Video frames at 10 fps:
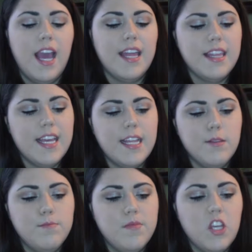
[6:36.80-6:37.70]
And
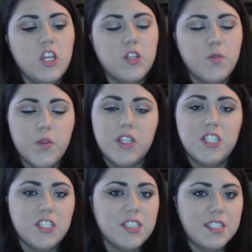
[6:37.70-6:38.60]
then you're really
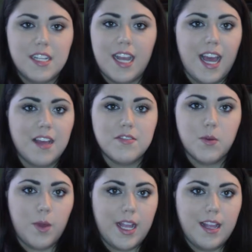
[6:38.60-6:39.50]
just going to have to
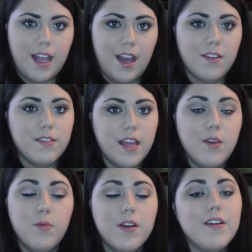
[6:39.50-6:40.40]
wait it out.
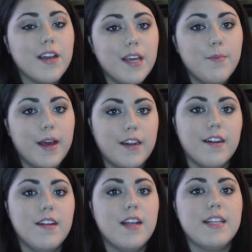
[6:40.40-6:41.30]
It will get
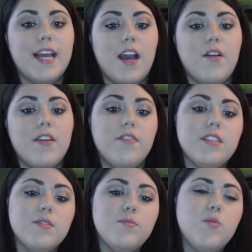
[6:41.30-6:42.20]
better. Now, if
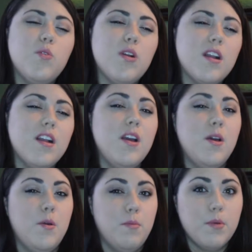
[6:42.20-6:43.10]
it's a more
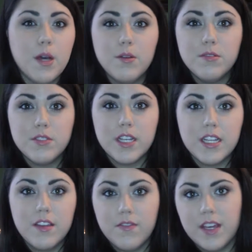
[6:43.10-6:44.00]
potent
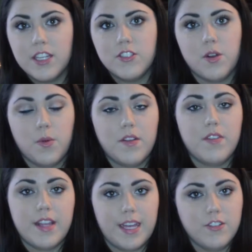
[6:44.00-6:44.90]
jellyfish or one of
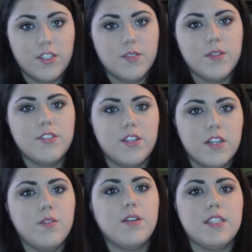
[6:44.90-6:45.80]
the dangerous ones, you're
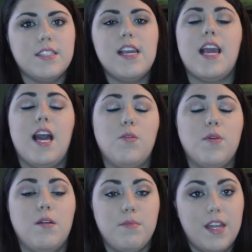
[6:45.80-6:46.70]
going to want to seek help
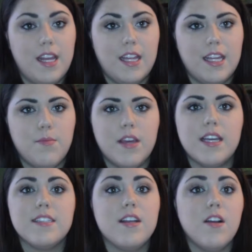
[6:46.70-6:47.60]
immediately
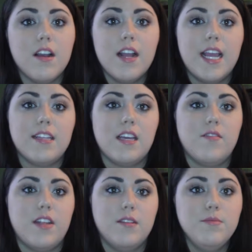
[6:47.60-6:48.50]
because there are
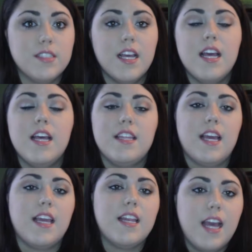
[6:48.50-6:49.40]
antivenoms
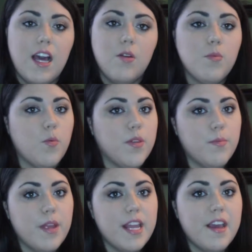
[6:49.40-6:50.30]
that can help with
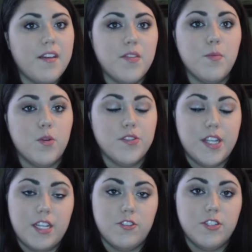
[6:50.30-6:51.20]
many of the more
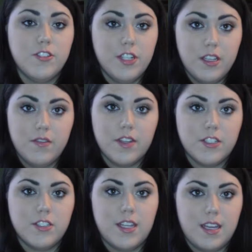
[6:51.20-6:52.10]
dangerous jellyfish
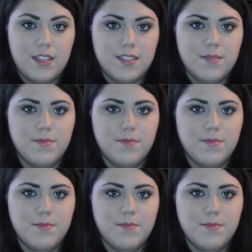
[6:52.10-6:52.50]
stings.